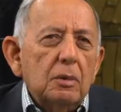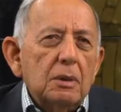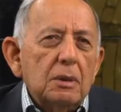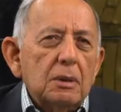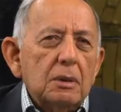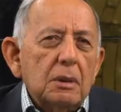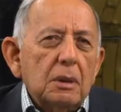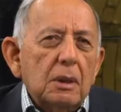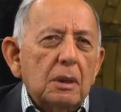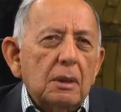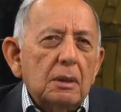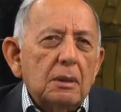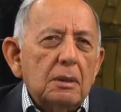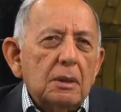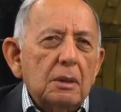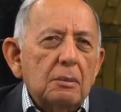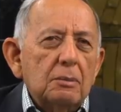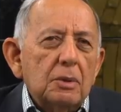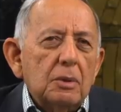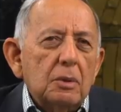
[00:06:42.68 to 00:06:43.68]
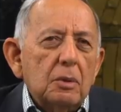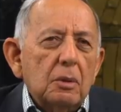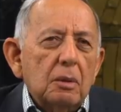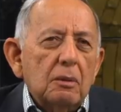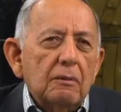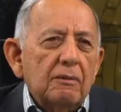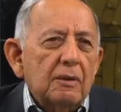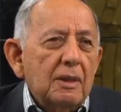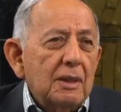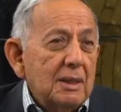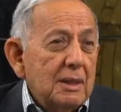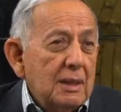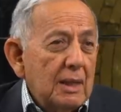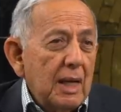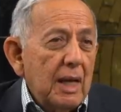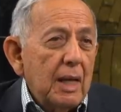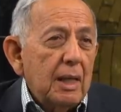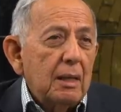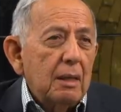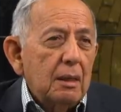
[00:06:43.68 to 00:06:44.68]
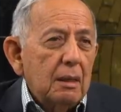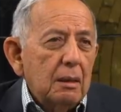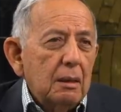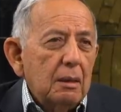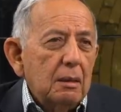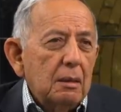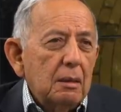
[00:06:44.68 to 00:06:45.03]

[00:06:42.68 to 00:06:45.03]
was uh, some sort of an attack.